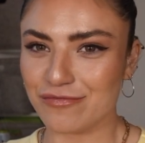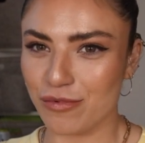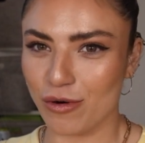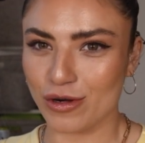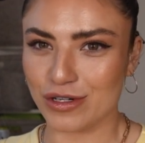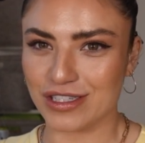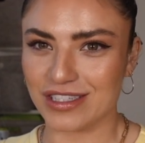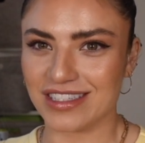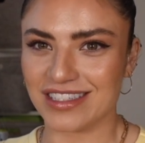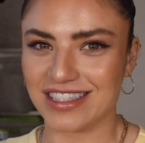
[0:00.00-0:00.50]

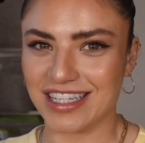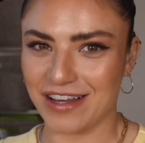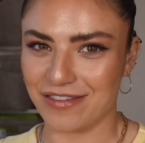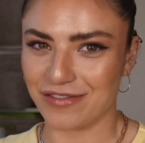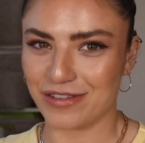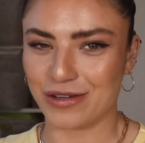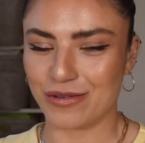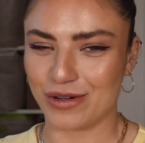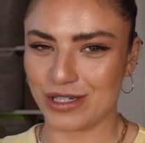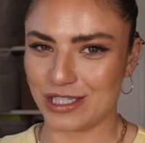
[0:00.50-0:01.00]
portion is
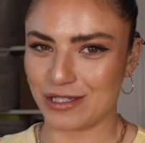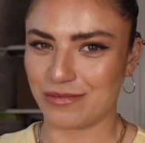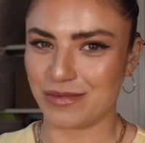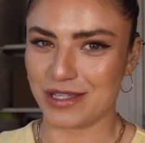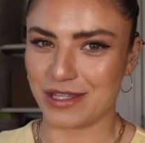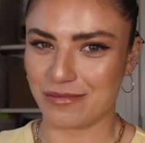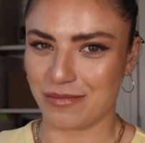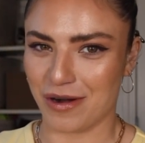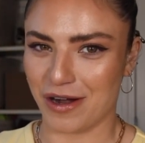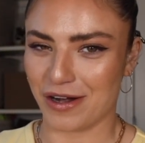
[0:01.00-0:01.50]
definitely going to be
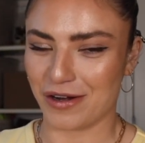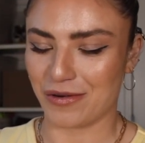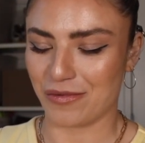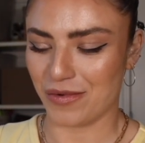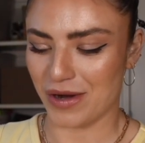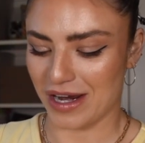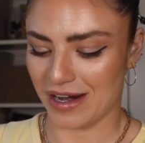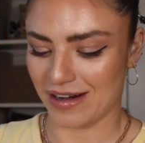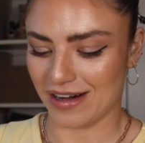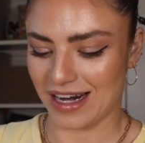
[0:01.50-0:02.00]
the part
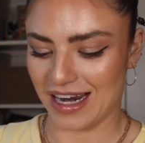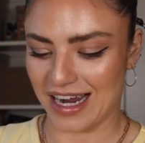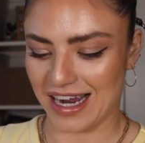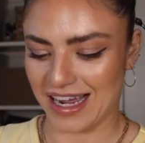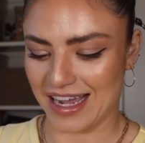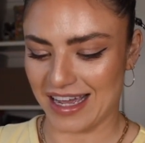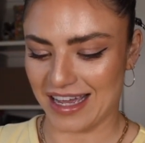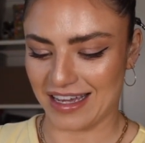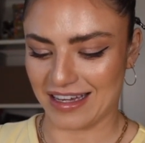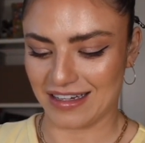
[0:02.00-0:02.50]
where
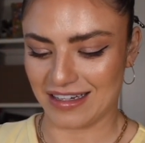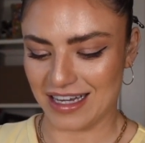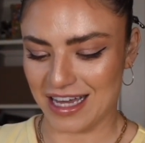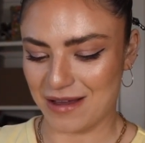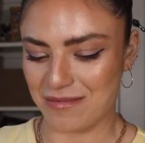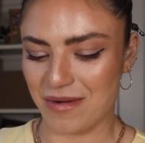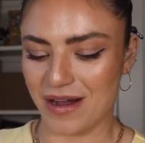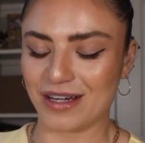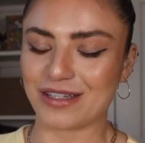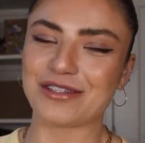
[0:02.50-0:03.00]
I
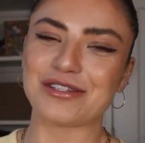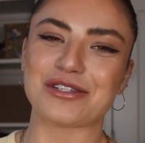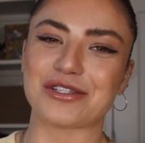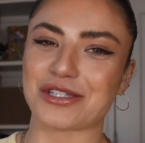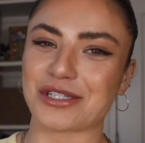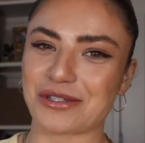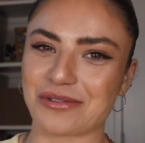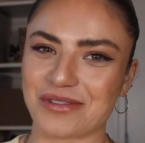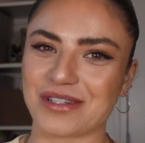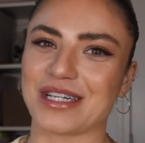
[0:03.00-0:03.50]
am
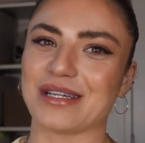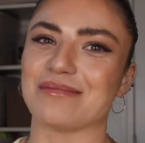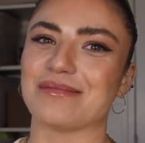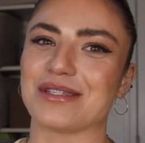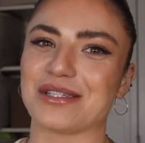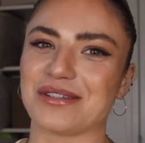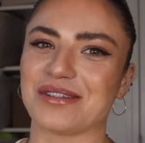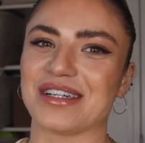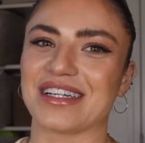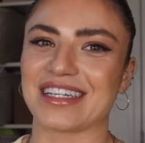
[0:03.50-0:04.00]
unsure what I'm
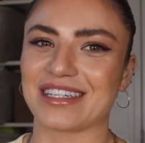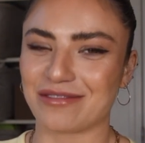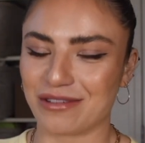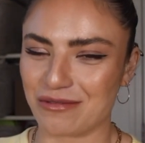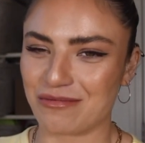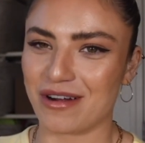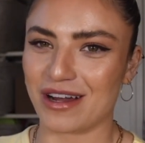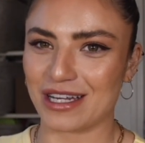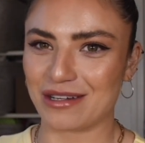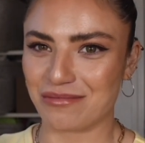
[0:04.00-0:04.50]
doing, and will
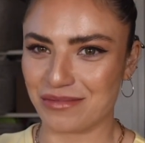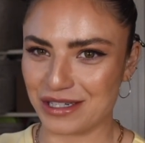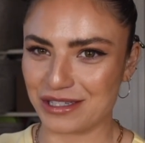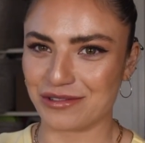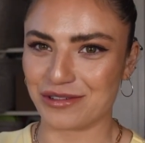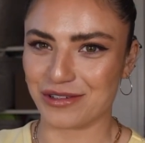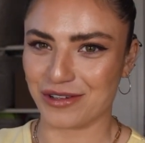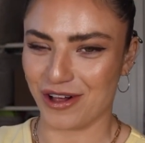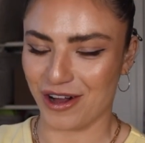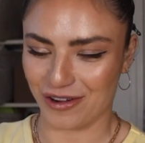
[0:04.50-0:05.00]
probably bring
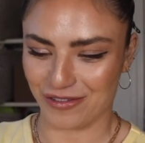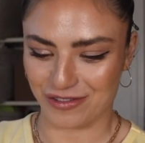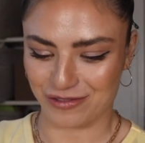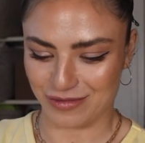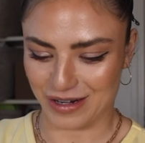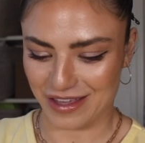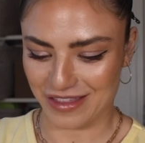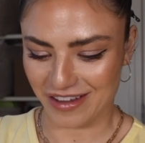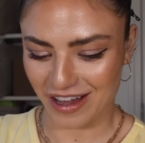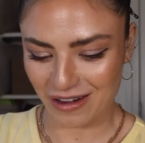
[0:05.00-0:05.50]
you along for
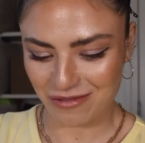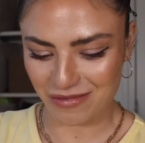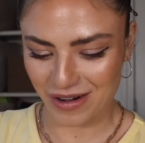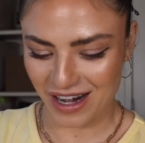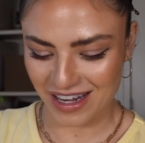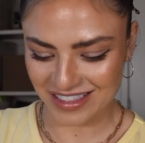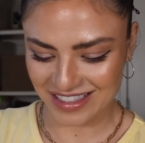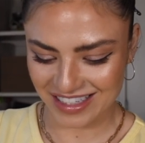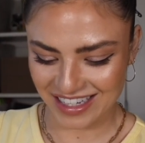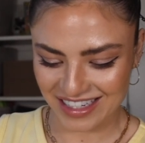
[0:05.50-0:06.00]
my thought
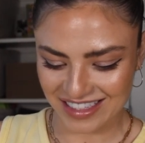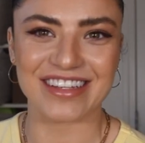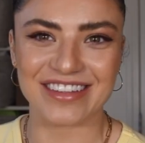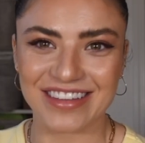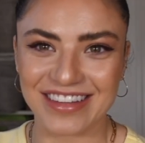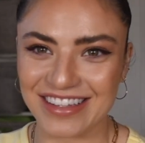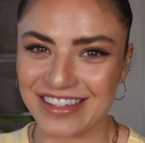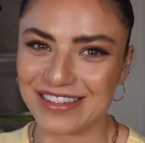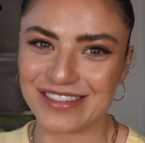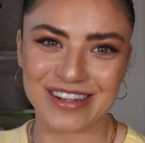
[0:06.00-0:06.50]
process so
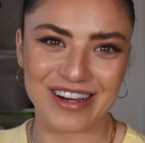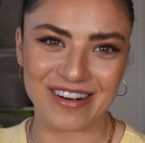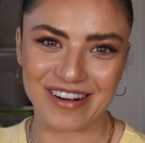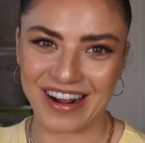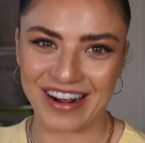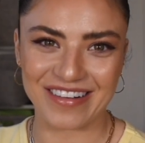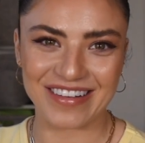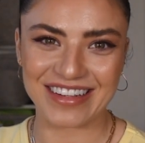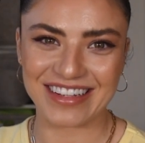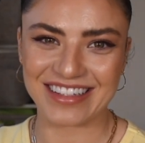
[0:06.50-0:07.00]
that you know
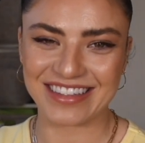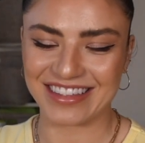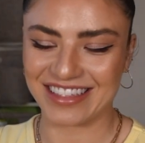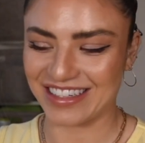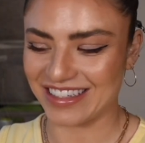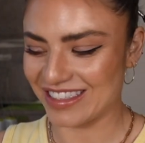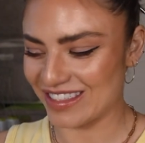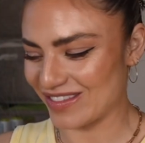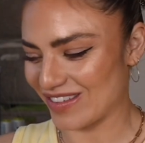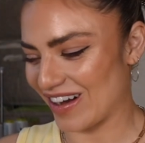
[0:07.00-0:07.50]
how I get
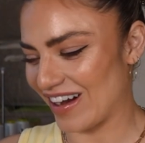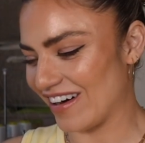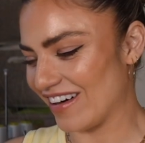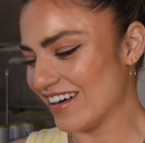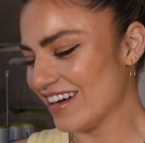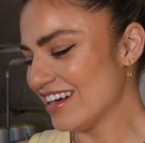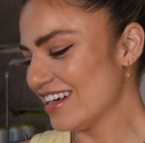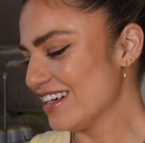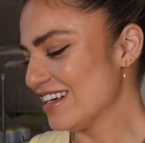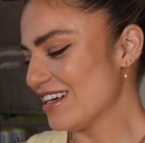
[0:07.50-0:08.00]
there as well.
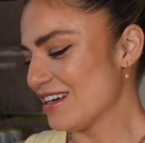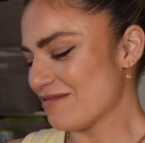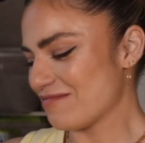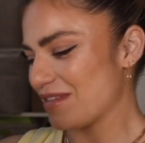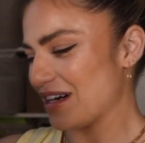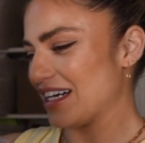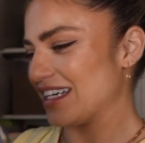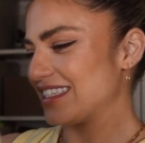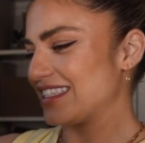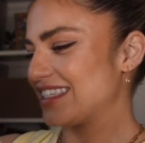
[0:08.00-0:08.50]

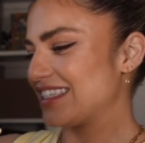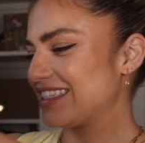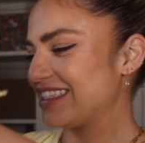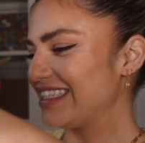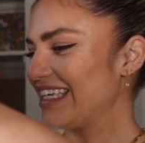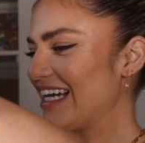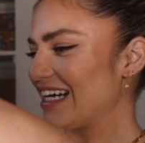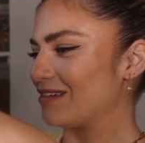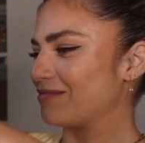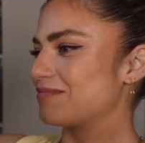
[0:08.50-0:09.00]
But
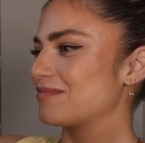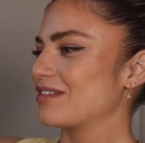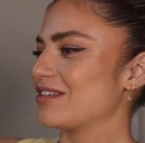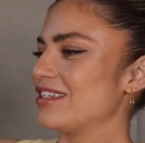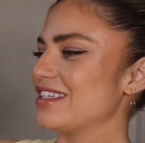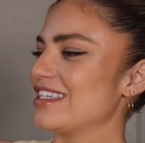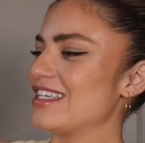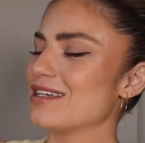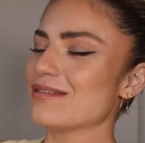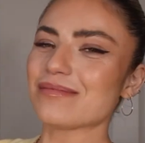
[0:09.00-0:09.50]
yeah, I'm
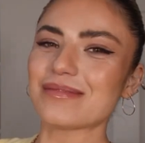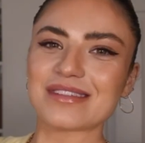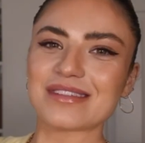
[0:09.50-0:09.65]
gonna keep